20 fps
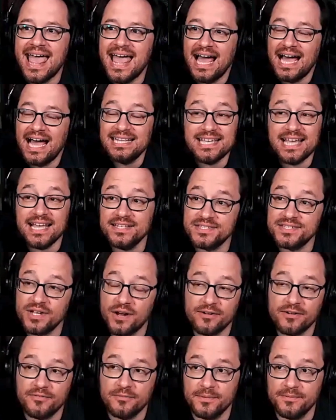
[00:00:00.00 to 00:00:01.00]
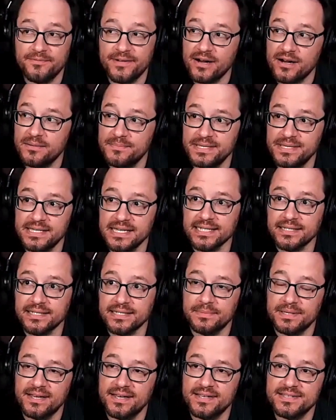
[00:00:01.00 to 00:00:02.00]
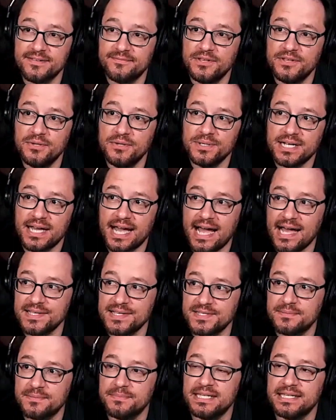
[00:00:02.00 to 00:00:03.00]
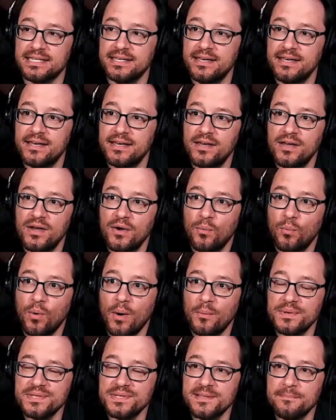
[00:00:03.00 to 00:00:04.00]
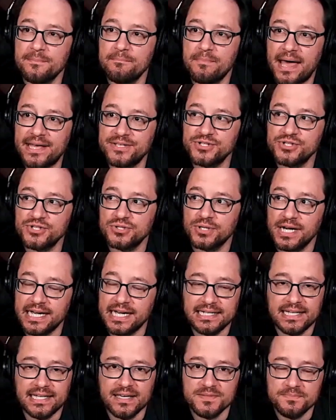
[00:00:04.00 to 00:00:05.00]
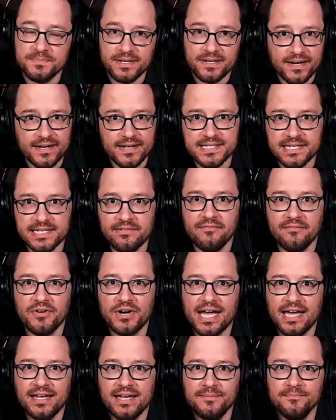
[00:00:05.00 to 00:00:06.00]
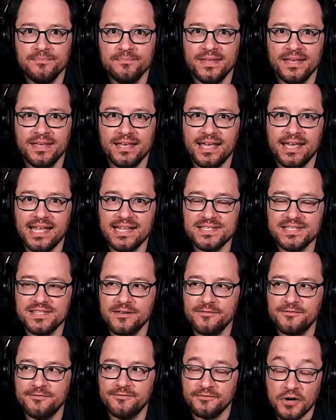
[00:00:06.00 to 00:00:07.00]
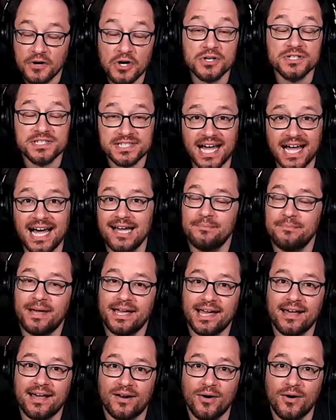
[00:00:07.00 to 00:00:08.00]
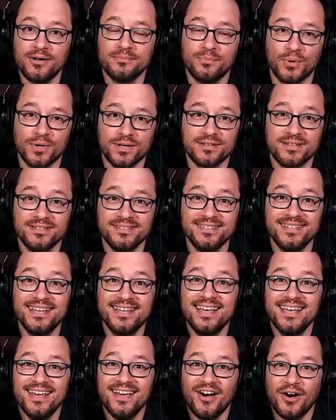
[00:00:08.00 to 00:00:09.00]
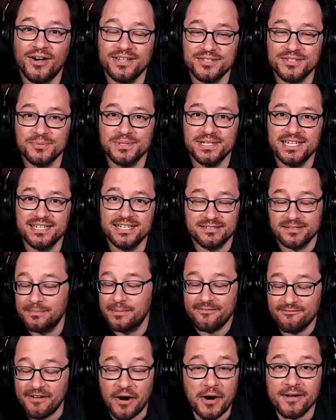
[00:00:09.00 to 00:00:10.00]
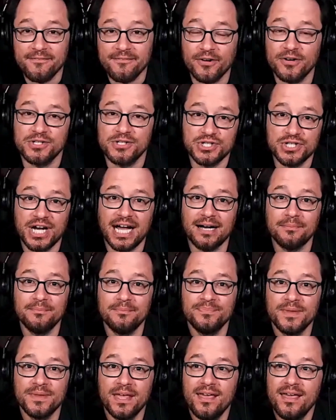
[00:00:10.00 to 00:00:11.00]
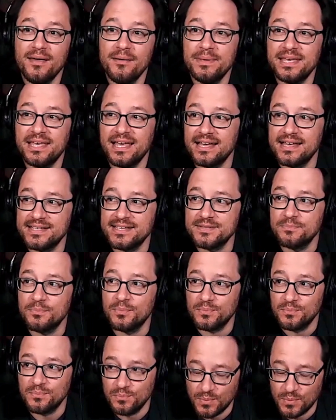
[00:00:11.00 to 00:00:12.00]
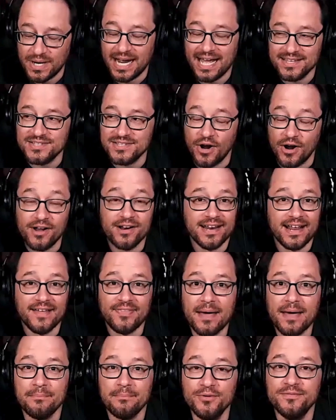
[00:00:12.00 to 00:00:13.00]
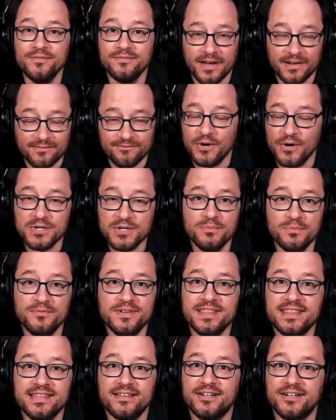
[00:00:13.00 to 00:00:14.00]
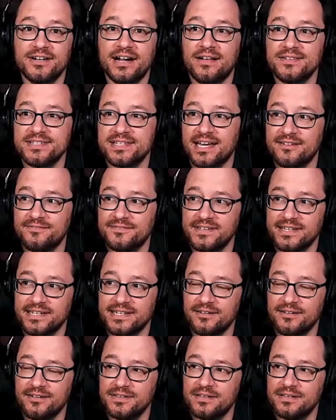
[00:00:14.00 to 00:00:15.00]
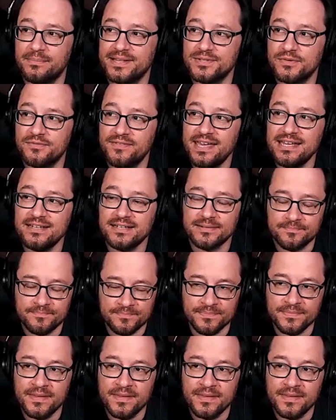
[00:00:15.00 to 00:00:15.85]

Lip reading: I'd say it started from the very beginning, because if you were to ask me what was the best training experience I've ever had, it's the first time I got onboarded into my very first job. Because when I started at that first movie theater outside of Philadelphia, Pennsylvania,